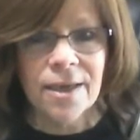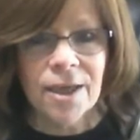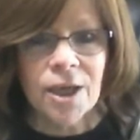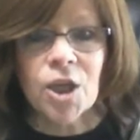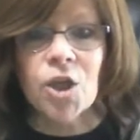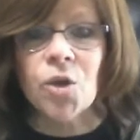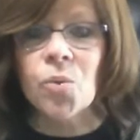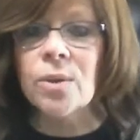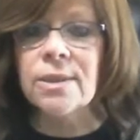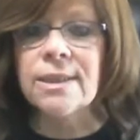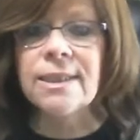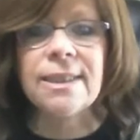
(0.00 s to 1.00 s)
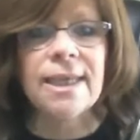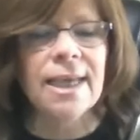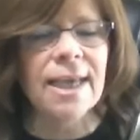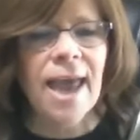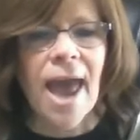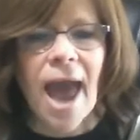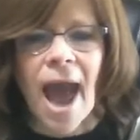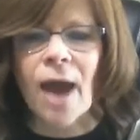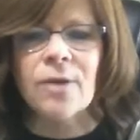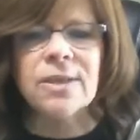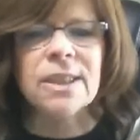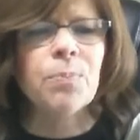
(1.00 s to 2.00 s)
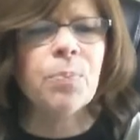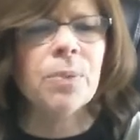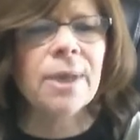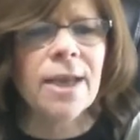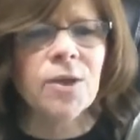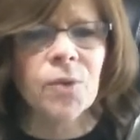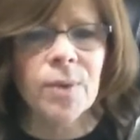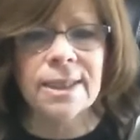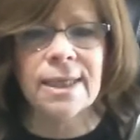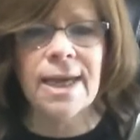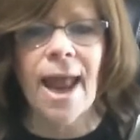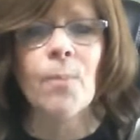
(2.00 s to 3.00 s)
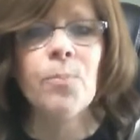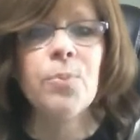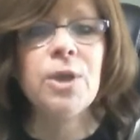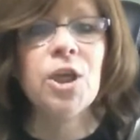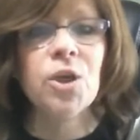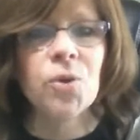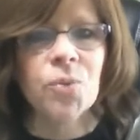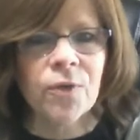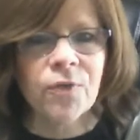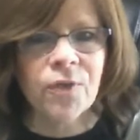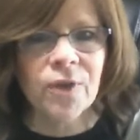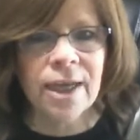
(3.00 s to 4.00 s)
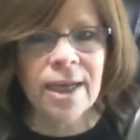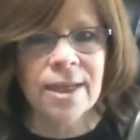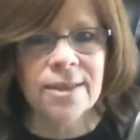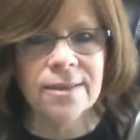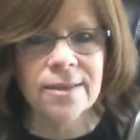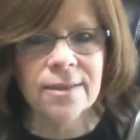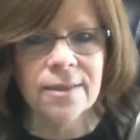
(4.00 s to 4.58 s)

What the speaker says: You will see how splendorous and how beautiful it is.